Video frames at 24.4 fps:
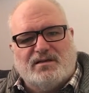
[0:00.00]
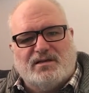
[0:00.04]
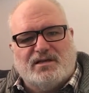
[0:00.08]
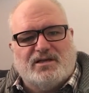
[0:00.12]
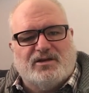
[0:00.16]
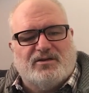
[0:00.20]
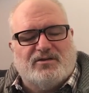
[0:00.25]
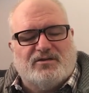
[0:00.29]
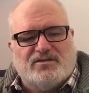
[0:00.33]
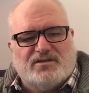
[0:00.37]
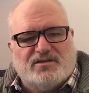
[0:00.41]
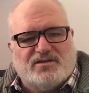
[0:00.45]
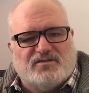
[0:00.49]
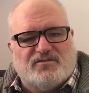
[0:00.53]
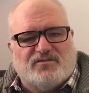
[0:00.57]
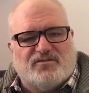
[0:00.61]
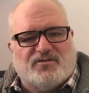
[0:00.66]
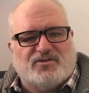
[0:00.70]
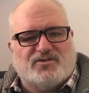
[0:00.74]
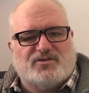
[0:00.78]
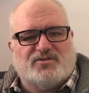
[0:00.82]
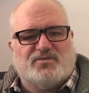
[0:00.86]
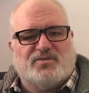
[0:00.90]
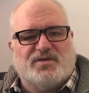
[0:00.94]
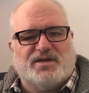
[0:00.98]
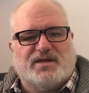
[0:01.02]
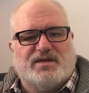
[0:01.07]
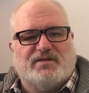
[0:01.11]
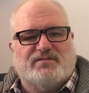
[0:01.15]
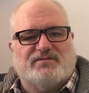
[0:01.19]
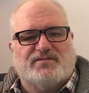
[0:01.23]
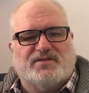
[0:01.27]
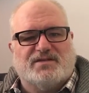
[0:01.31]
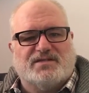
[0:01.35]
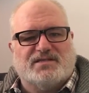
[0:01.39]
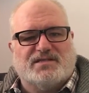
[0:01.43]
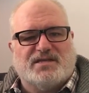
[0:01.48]
here in this first week
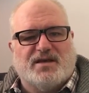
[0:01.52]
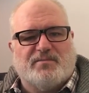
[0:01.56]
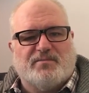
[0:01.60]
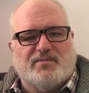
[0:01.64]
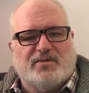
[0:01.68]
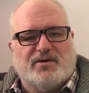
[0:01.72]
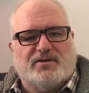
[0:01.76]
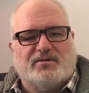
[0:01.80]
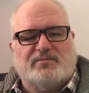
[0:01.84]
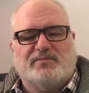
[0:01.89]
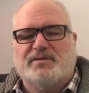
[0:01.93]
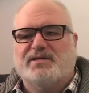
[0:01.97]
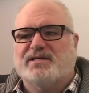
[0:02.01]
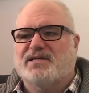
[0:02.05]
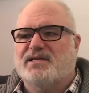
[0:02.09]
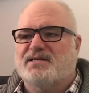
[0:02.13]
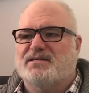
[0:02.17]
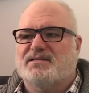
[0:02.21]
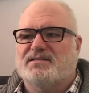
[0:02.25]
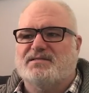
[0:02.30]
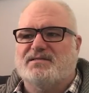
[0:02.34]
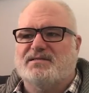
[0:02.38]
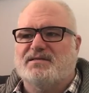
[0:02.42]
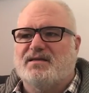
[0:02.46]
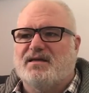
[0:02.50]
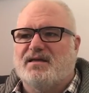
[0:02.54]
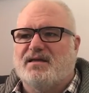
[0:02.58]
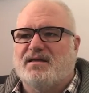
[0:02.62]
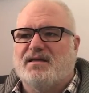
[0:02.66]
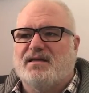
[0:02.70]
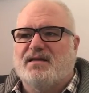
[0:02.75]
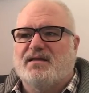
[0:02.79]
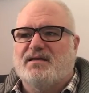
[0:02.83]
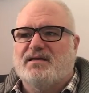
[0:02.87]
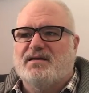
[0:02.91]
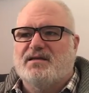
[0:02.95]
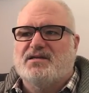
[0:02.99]
of December, because
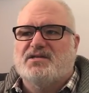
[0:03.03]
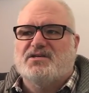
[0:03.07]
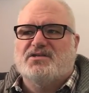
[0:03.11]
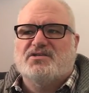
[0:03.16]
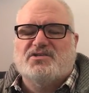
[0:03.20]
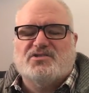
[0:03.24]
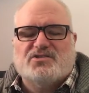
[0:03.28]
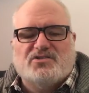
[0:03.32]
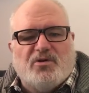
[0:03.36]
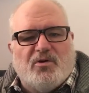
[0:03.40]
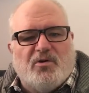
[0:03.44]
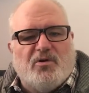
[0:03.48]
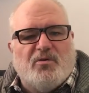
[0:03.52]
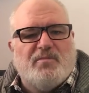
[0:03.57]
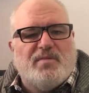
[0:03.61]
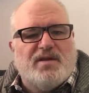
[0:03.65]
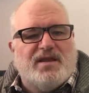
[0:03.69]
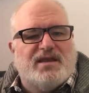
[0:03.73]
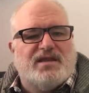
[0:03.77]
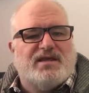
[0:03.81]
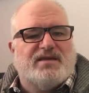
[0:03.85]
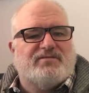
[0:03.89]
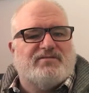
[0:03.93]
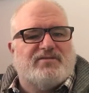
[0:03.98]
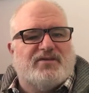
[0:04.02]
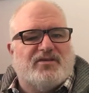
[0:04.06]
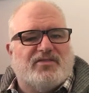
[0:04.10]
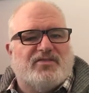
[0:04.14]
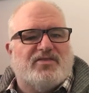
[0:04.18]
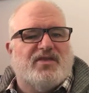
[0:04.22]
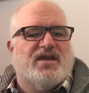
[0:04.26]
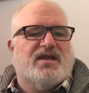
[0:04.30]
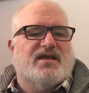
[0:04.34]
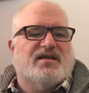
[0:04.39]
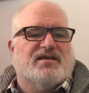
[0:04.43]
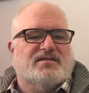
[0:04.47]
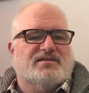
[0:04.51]
so many of the
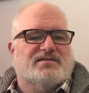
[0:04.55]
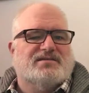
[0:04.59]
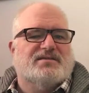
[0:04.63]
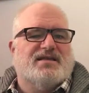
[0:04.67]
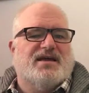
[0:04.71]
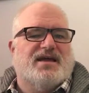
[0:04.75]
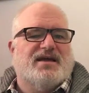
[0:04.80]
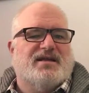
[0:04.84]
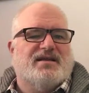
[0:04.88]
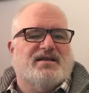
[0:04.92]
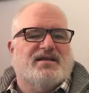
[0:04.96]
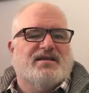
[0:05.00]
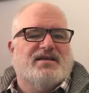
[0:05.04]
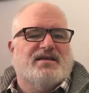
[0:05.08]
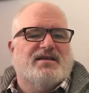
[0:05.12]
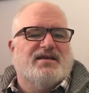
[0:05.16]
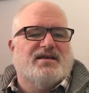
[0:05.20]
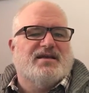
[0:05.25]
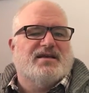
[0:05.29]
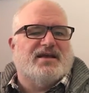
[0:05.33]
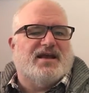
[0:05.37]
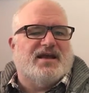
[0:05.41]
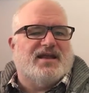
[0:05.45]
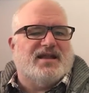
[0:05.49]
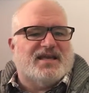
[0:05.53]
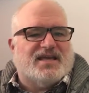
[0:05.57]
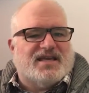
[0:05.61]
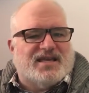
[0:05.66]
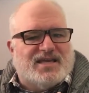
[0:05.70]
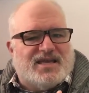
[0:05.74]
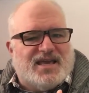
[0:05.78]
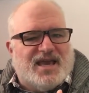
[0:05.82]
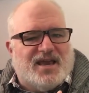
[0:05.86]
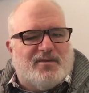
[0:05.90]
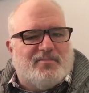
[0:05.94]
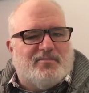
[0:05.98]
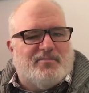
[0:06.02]
things that kind of
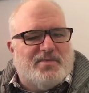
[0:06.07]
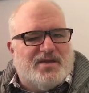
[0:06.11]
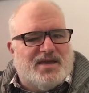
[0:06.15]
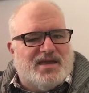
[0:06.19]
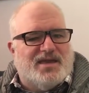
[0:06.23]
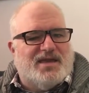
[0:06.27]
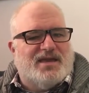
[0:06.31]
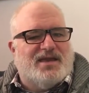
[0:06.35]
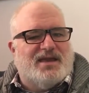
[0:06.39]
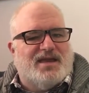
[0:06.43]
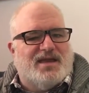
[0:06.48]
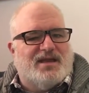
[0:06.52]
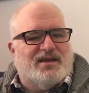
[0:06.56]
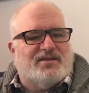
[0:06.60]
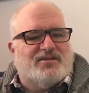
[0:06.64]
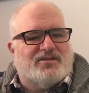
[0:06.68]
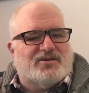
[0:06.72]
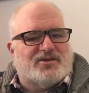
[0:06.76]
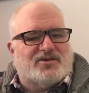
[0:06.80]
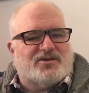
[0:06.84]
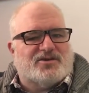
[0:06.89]
get me into the